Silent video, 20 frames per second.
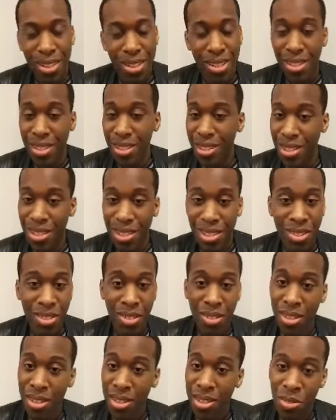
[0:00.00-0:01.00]
it,
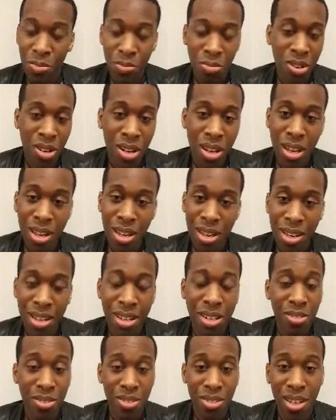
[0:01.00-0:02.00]
it's it's pretty
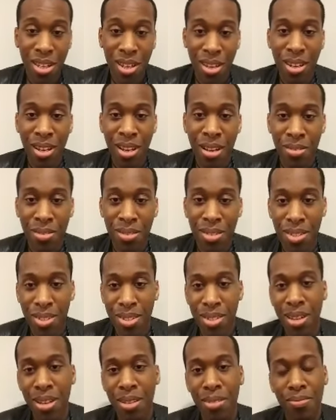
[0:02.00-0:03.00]
interesting, you know.
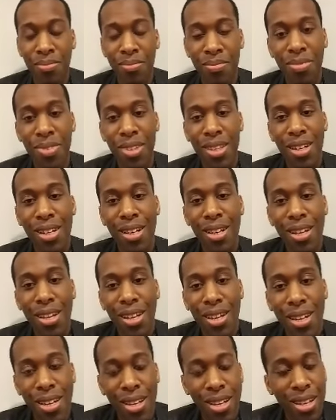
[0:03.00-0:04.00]
So
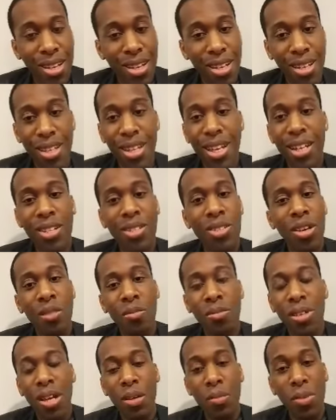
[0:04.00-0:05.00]
yeah, I just thought I
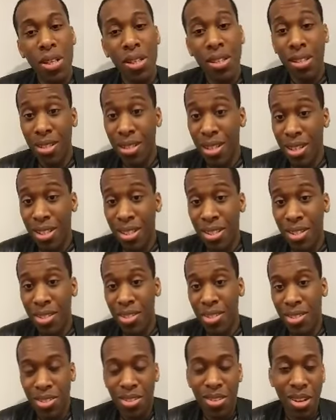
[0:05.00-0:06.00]
would come on and
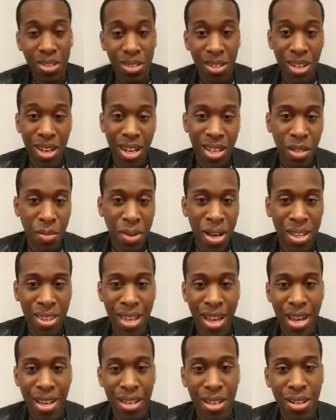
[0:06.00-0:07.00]
just talk to you guys about
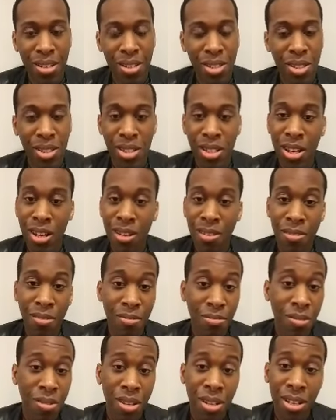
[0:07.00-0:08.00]
that, you know, just share
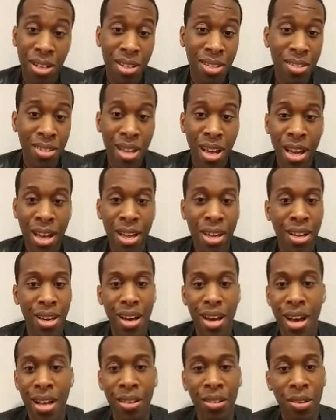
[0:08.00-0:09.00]
what it is that
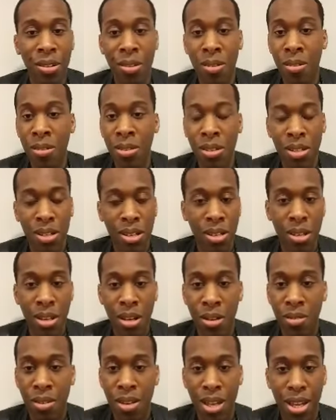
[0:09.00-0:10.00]
I learned, you
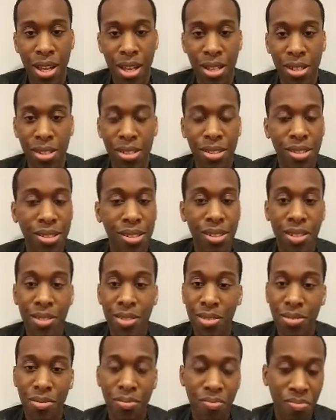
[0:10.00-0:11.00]
know, and
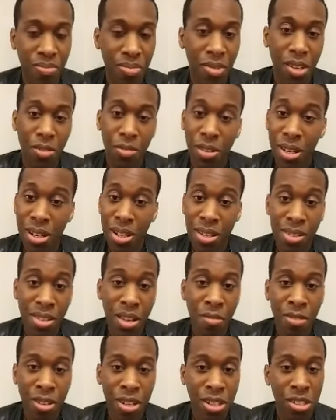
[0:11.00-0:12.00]
just what it is
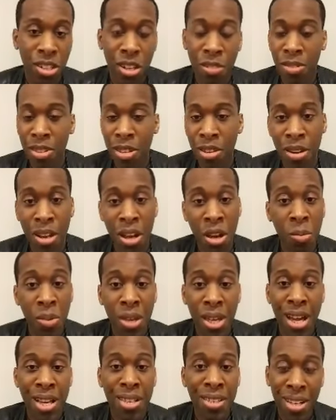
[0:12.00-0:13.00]
I want to share with you, and I hope
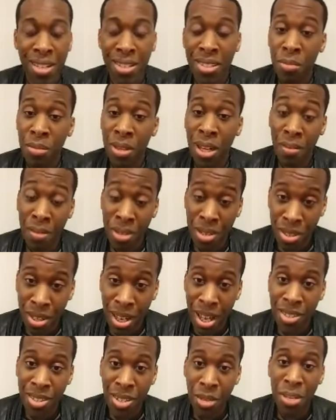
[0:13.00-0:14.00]
you guys got something
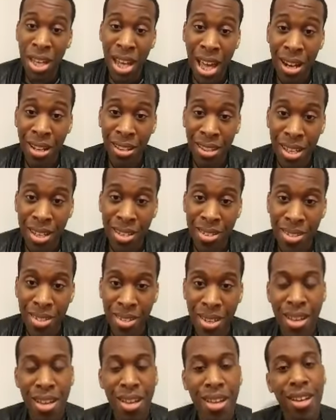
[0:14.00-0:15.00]
got something out of
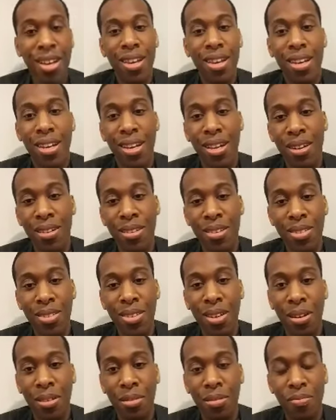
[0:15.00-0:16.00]
this, you know. And
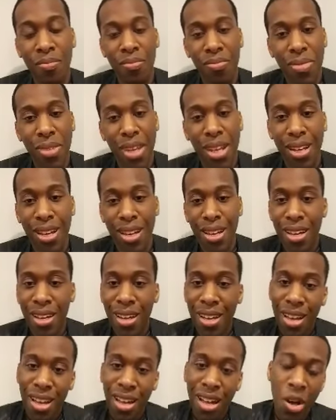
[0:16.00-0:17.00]
so,
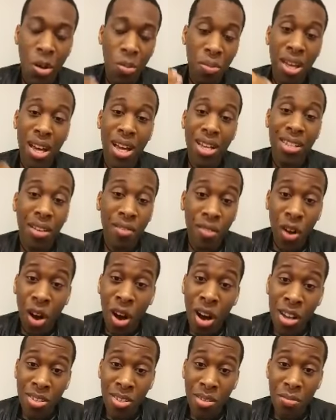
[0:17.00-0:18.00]
I hope you guys have an
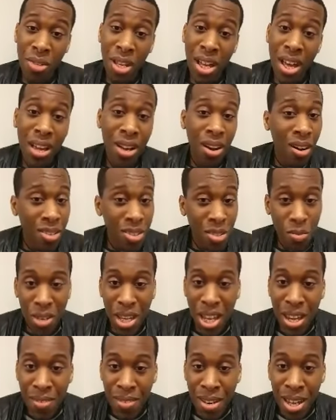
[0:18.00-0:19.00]
awesome day, awesome
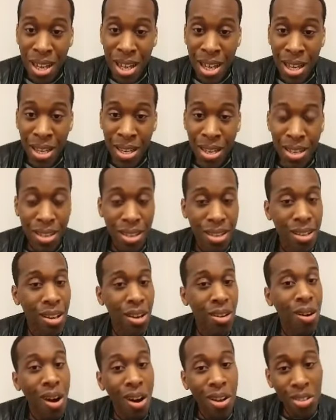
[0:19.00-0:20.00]
evening, you
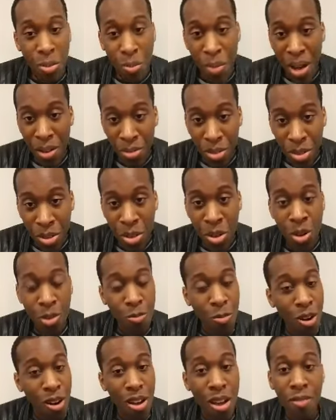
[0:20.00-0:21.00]
know, awesome
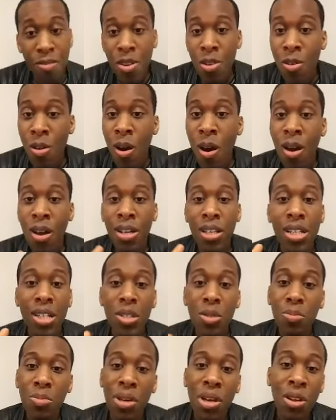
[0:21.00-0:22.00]
afternoon, wherever you are in
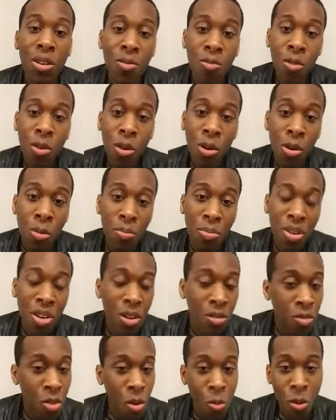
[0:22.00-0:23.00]
this beautiful,
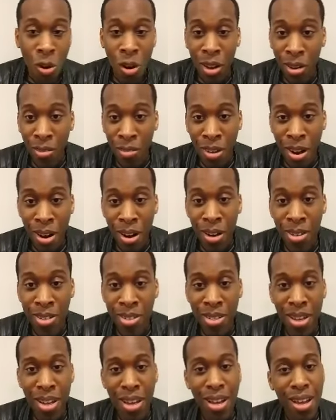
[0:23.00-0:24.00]
beautiful world of
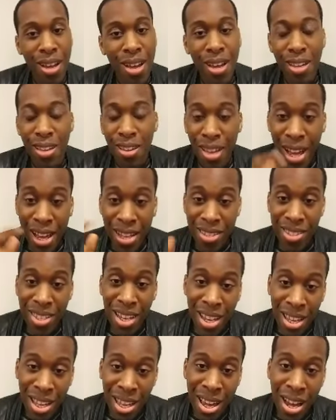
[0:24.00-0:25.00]
ours. You guys
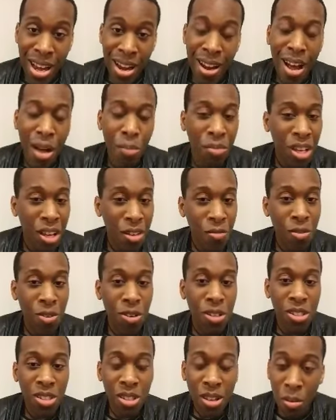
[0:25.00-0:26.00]
take care. I'm looking
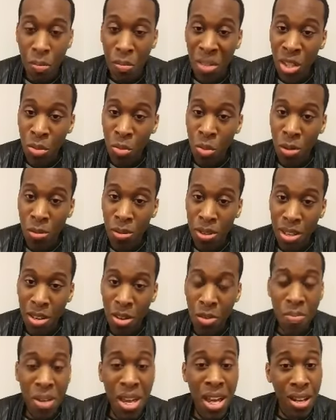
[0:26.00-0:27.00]
forward to sharing much more with
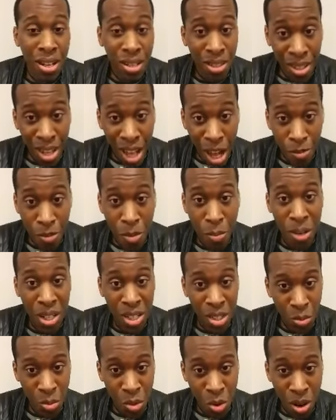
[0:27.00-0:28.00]
you. Be on the lookout for
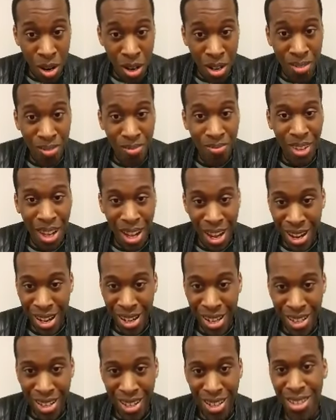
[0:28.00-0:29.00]
much more. All
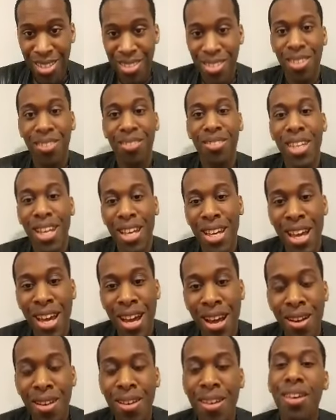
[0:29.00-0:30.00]
right. So take
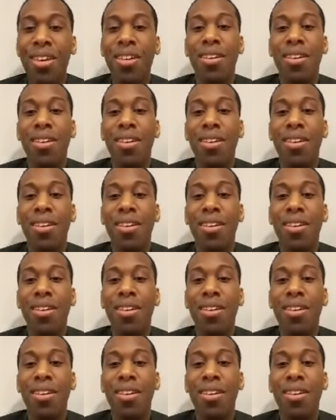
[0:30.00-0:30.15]
care.